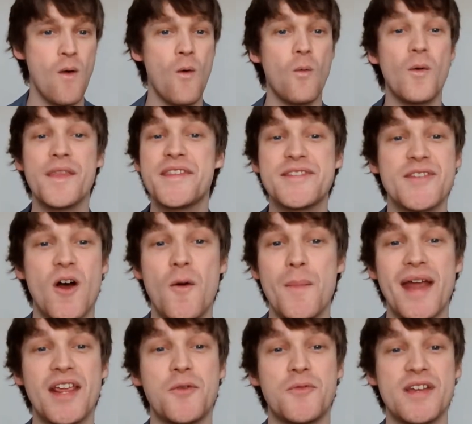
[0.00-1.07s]
With so
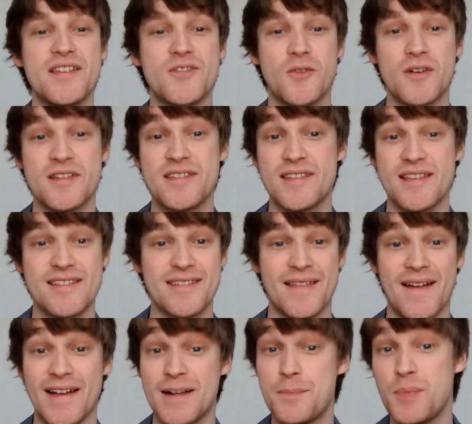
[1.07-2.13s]
many resources
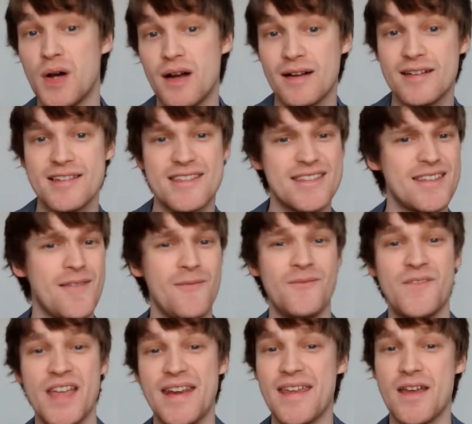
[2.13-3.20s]
like books,
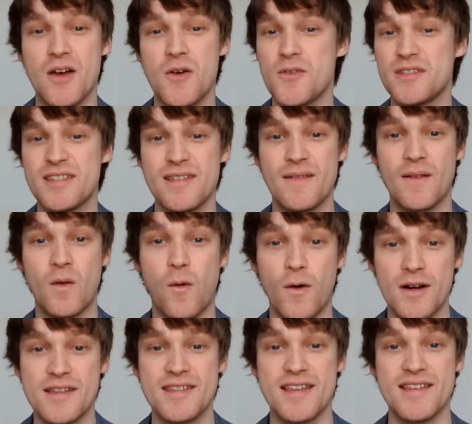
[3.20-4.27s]
videos,
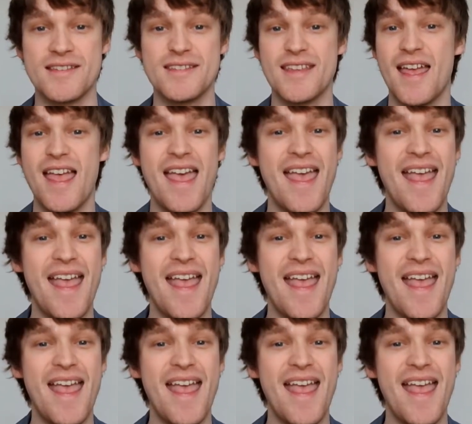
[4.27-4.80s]
courses,